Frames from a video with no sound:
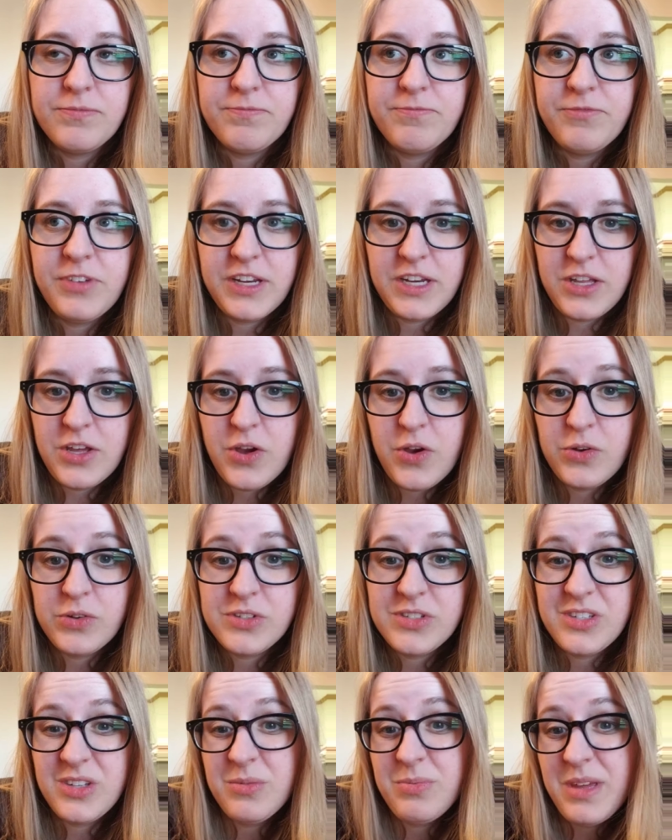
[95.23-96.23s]

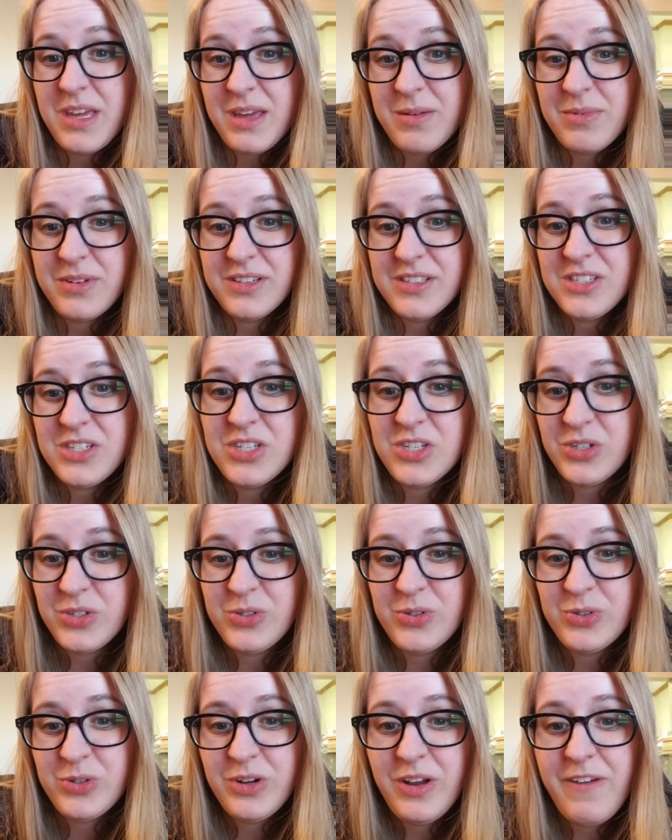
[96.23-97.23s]
videos you'll be able
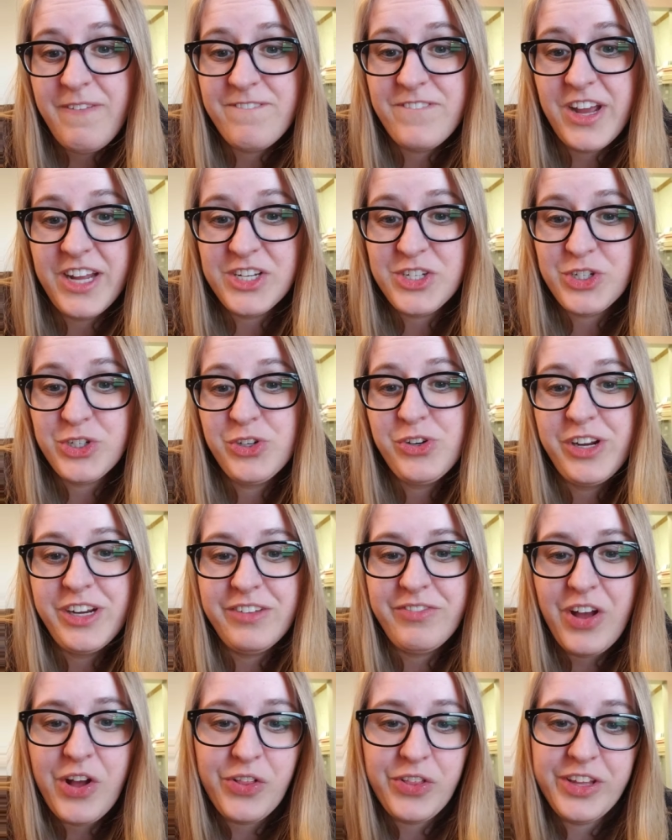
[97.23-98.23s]
to find your
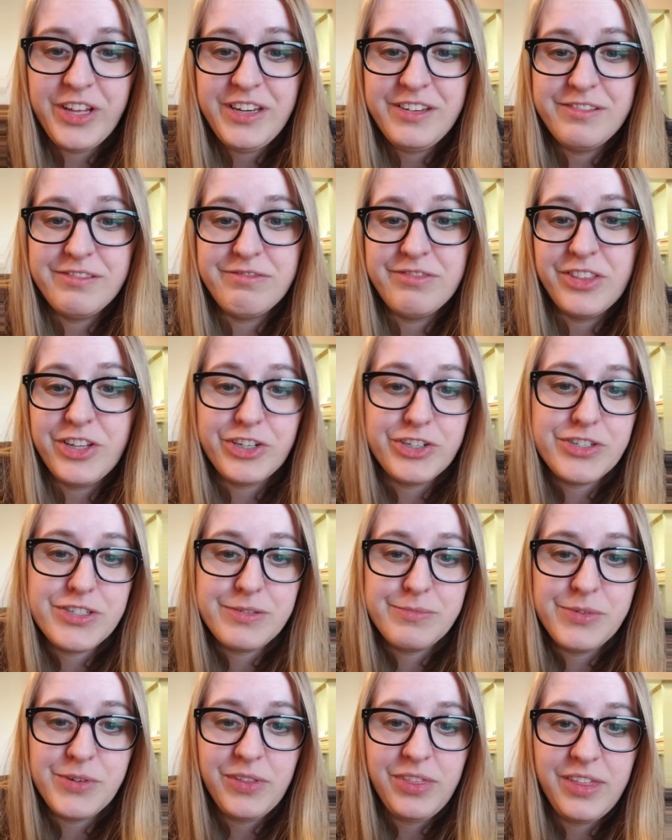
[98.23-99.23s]
creative outlet and learn
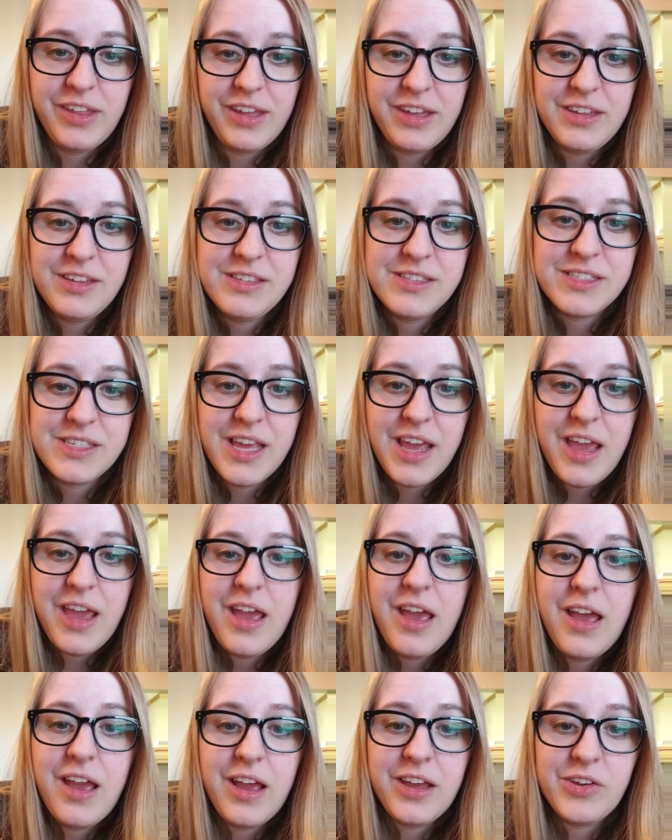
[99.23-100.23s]
some new things.
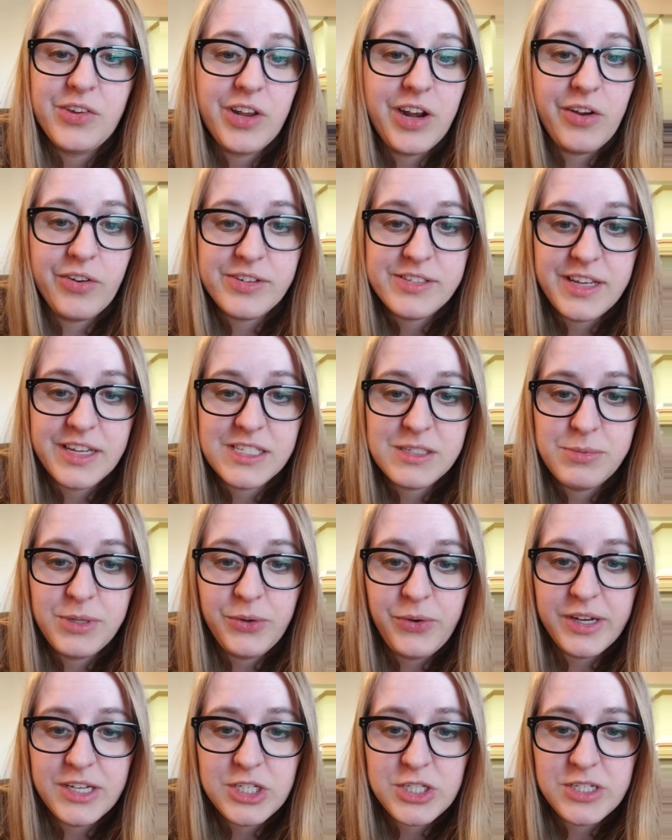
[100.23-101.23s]
You can always ask me
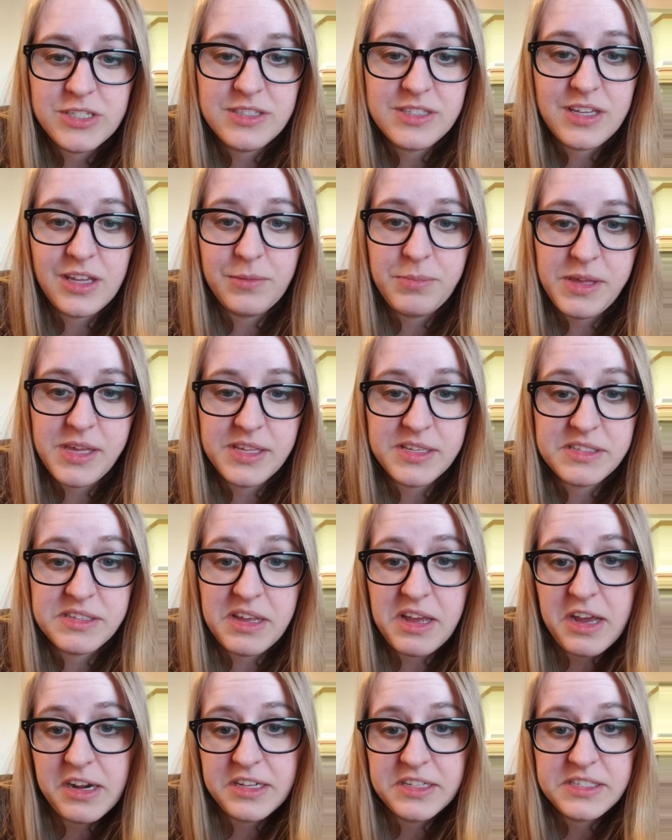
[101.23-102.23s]
questions. I'll be as
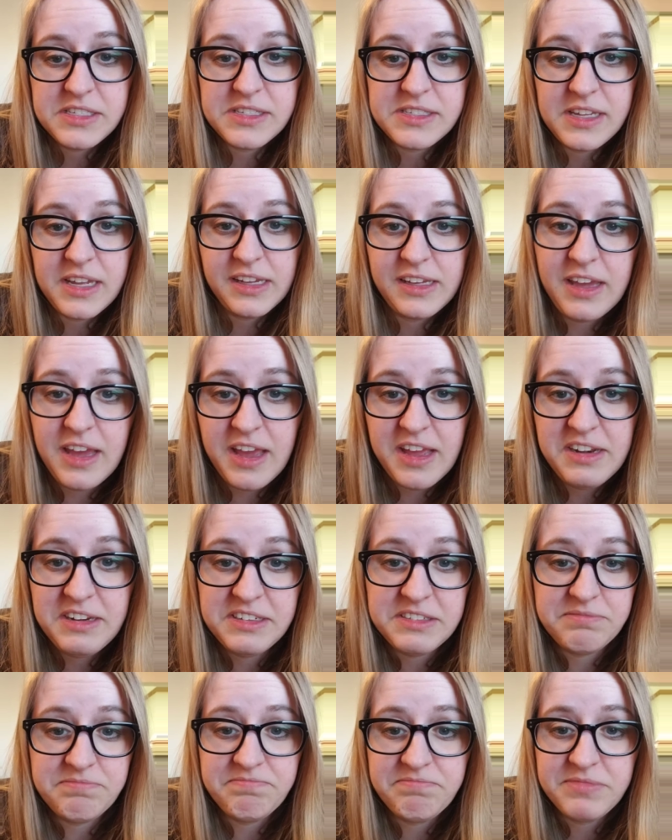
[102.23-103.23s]
honest as I can
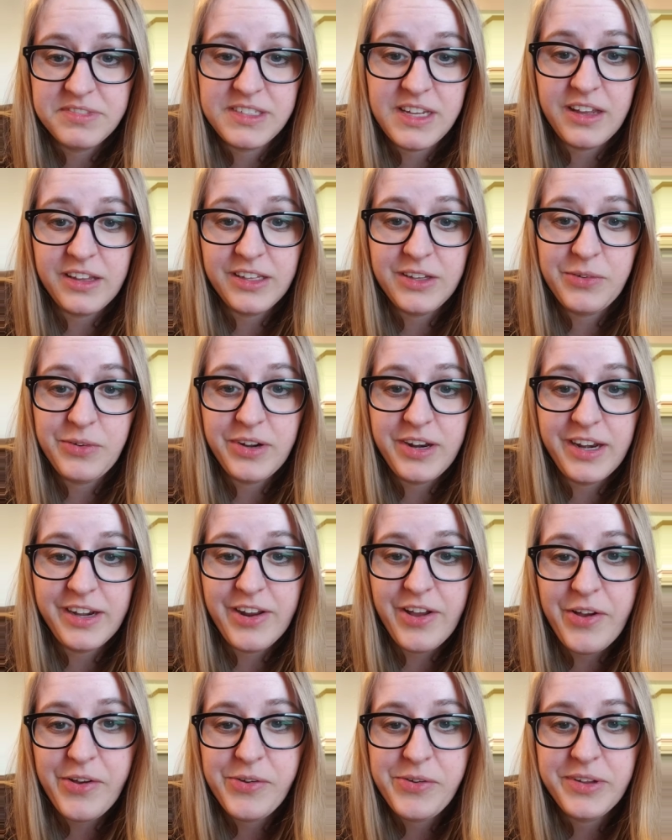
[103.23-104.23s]
and tell you what I
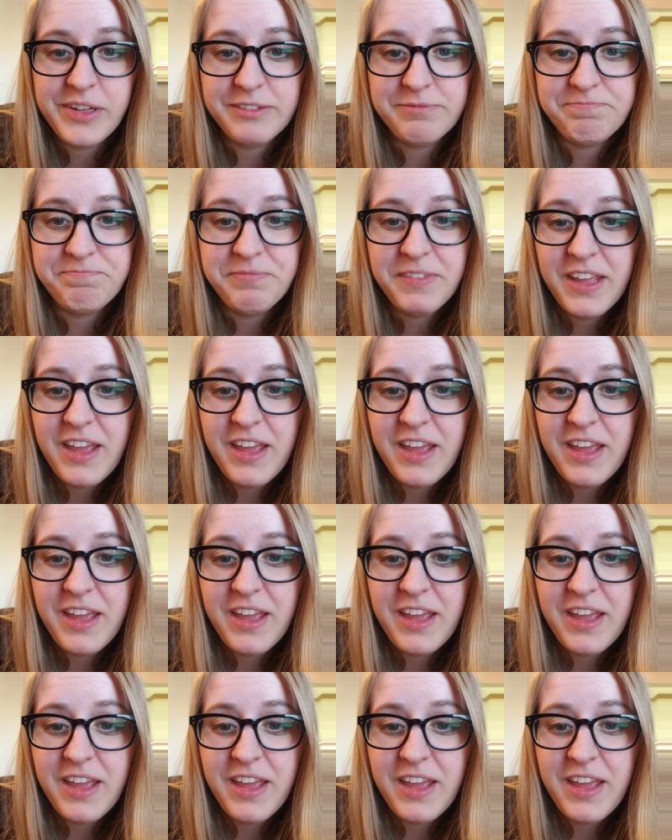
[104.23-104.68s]
know, and